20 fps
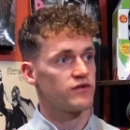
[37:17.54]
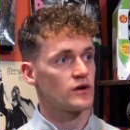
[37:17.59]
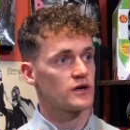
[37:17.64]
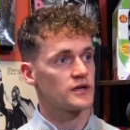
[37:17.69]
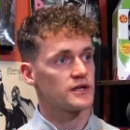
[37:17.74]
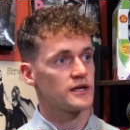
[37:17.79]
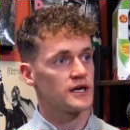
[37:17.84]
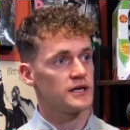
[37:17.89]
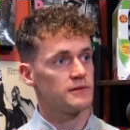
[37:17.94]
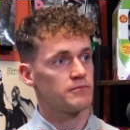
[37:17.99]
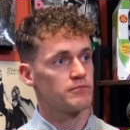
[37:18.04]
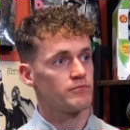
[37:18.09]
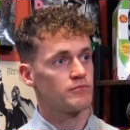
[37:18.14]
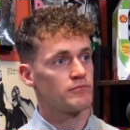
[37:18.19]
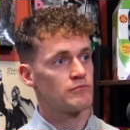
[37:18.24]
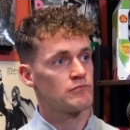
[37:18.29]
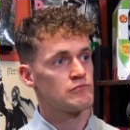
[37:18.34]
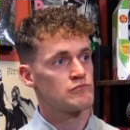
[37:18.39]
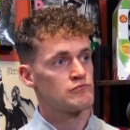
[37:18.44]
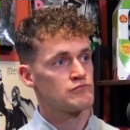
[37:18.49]
half of the time
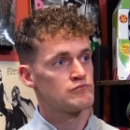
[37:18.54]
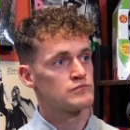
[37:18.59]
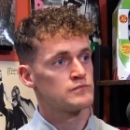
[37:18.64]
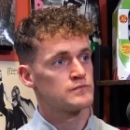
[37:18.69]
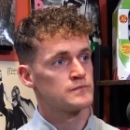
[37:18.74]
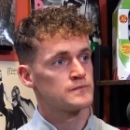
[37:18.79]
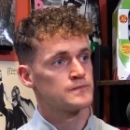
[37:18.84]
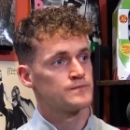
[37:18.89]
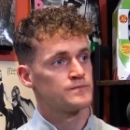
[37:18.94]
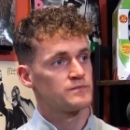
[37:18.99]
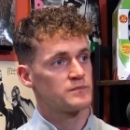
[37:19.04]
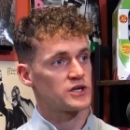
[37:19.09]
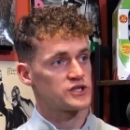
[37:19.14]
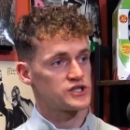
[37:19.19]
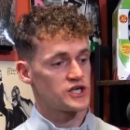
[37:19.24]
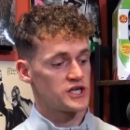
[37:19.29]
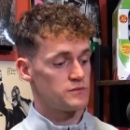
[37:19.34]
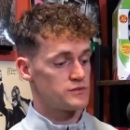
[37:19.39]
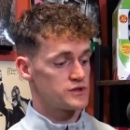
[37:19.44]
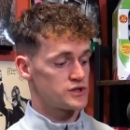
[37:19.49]
is like thinking about what because
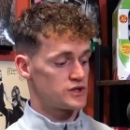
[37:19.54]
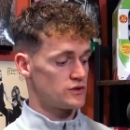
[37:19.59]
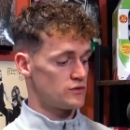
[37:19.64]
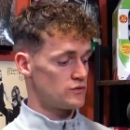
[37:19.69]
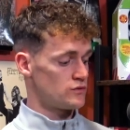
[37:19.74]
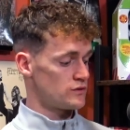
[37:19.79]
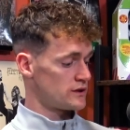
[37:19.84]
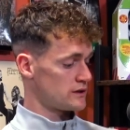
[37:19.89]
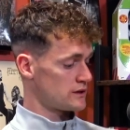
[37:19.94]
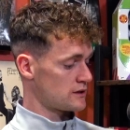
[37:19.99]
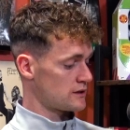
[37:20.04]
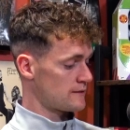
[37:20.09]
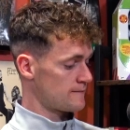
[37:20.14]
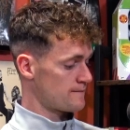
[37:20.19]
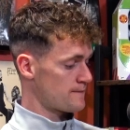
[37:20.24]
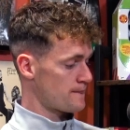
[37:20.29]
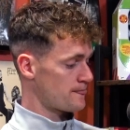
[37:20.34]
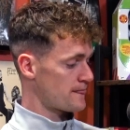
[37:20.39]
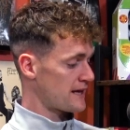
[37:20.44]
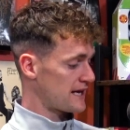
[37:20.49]
I was do. doing
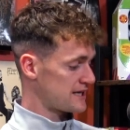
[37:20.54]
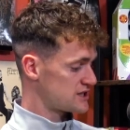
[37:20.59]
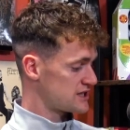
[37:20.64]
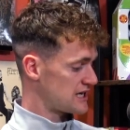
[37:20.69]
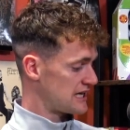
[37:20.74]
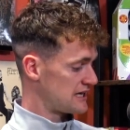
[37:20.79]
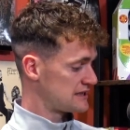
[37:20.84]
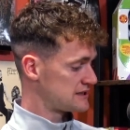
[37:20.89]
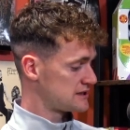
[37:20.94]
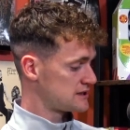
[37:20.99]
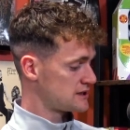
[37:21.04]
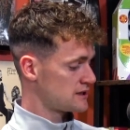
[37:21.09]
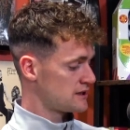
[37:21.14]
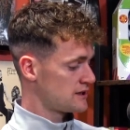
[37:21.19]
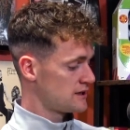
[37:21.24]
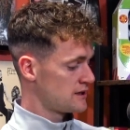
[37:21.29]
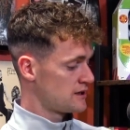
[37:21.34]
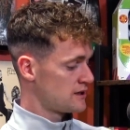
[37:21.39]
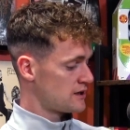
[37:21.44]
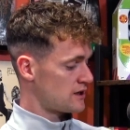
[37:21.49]
that challenge.
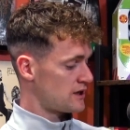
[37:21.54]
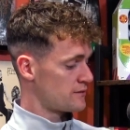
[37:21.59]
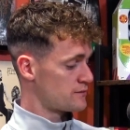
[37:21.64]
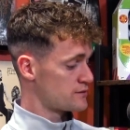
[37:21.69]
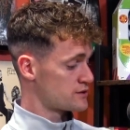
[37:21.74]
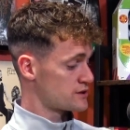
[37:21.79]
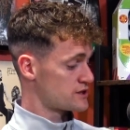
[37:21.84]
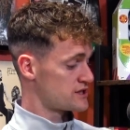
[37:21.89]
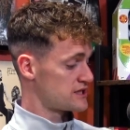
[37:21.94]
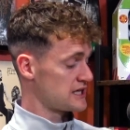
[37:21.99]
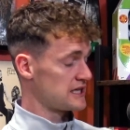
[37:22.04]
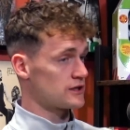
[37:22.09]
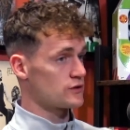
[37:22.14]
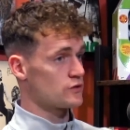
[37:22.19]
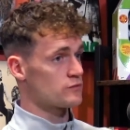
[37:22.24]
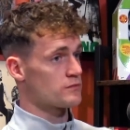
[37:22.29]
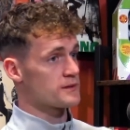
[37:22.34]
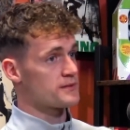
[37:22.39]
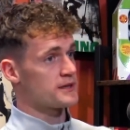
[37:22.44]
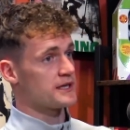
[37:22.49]
I was still
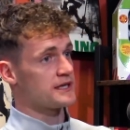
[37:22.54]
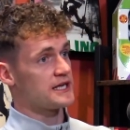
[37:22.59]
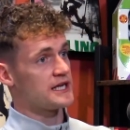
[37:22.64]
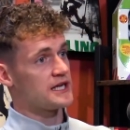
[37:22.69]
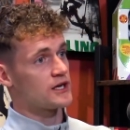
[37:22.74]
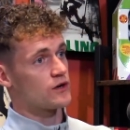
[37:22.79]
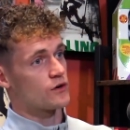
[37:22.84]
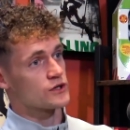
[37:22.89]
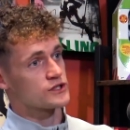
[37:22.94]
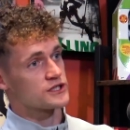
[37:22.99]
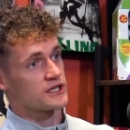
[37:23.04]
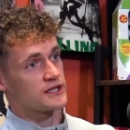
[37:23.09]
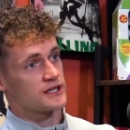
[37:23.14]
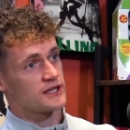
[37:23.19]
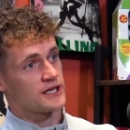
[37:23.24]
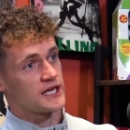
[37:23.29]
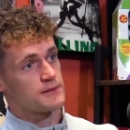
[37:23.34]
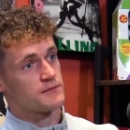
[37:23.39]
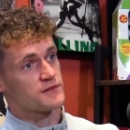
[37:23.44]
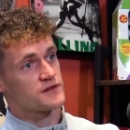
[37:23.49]
doing my PT course at the
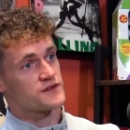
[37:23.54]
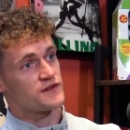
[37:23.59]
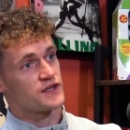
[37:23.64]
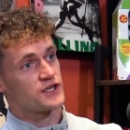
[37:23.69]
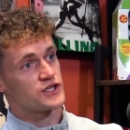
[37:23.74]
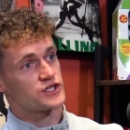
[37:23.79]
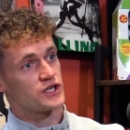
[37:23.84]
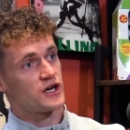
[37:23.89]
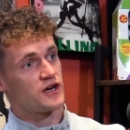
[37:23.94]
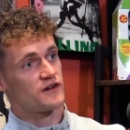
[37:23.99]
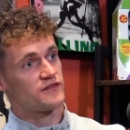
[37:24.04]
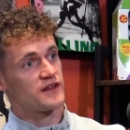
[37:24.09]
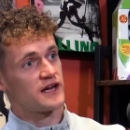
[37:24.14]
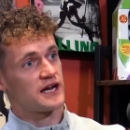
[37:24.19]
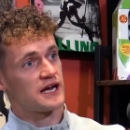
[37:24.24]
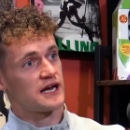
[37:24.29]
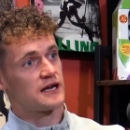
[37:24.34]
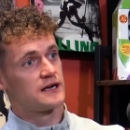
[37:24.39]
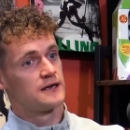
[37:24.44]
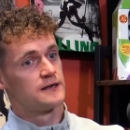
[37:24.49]
time. It's mm. finishing off
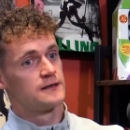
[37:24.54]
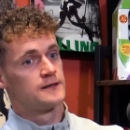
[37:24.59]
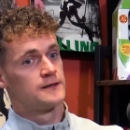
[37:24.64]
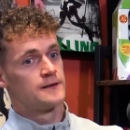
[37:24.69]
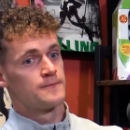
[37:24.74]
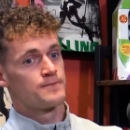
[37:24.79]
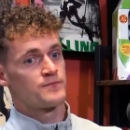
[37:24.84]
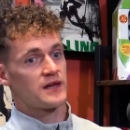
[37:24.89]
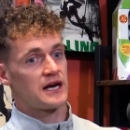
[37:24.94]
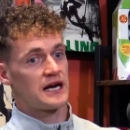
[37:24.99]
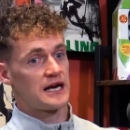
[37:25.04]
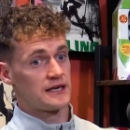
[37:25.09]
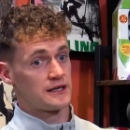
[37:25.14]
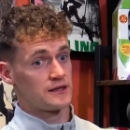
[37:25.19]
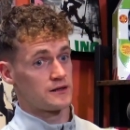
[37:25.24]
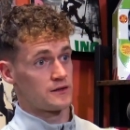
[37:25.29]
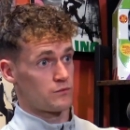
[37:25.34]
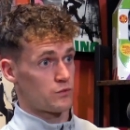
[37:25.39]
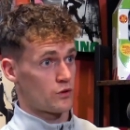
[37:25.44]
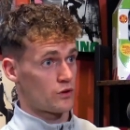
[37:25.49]
that
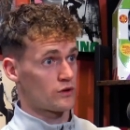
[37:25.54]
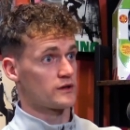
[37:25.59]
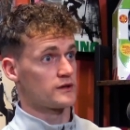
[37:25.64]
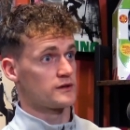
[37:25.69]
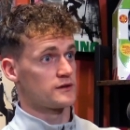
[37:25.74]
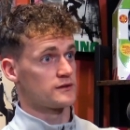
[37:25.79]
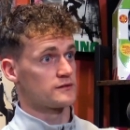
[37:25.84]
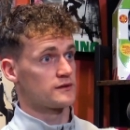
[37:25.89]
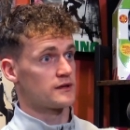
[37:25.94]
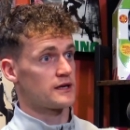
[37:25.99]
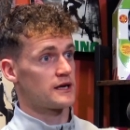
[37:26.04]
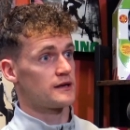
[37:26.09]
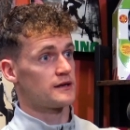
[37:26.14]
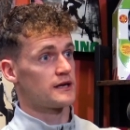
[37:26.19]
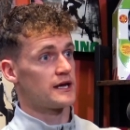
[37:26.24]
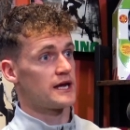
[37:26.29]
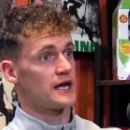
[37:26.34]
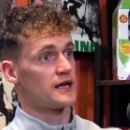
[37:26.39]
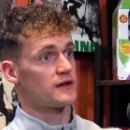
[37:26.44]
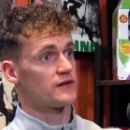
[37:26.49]
and working
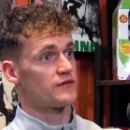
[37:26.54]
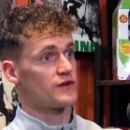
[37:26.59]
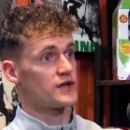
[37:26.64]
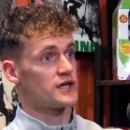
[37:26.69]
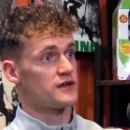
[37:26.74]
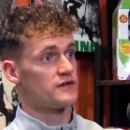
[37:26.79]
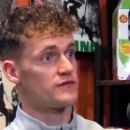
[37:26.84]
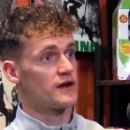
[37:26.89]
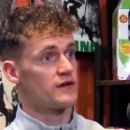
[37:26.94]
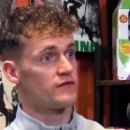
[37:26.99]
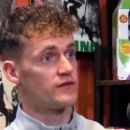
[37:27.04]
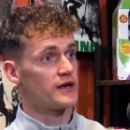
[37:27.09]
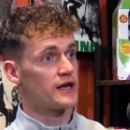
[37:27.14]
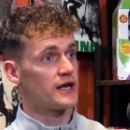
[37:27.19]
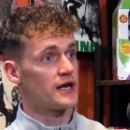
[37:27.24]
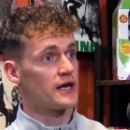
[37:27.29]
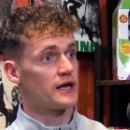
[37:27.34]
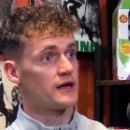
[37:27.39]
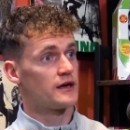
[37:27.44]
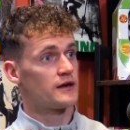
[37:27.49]
eight to five every
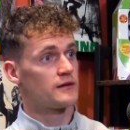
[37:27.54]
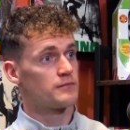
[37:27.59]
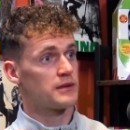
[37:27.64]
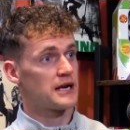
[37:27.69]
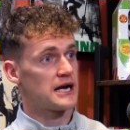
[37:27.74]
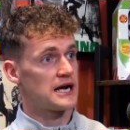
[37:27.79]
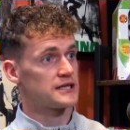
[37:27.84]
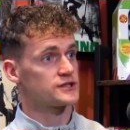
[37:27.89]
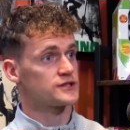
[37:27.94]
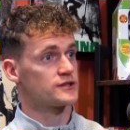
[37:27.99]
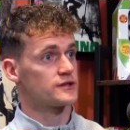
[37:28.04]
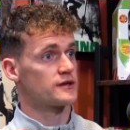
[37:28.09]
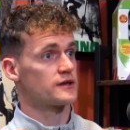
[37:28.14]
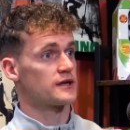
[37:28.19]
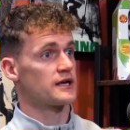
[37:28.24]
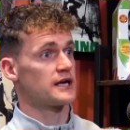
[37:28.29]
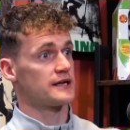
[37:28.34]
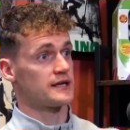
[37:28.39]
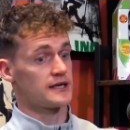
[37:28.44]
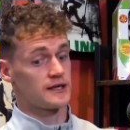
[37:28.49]
day, mm. plastering,
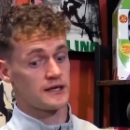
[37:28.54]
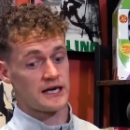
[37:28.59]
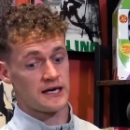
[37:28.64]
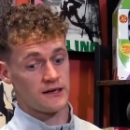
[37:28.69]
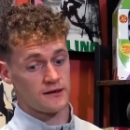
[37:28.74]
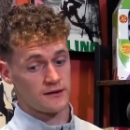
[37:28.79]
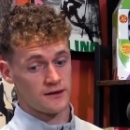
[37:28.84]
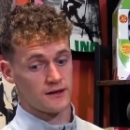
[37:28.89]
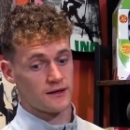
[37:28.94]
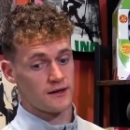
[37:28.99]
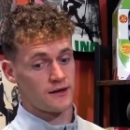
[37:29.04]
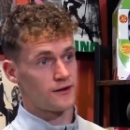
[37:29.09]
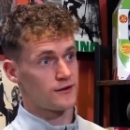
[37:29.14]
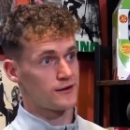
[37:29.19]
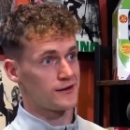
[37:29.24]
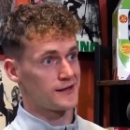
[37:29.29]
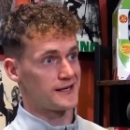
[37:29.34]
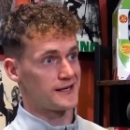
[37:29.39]
mm. and then had online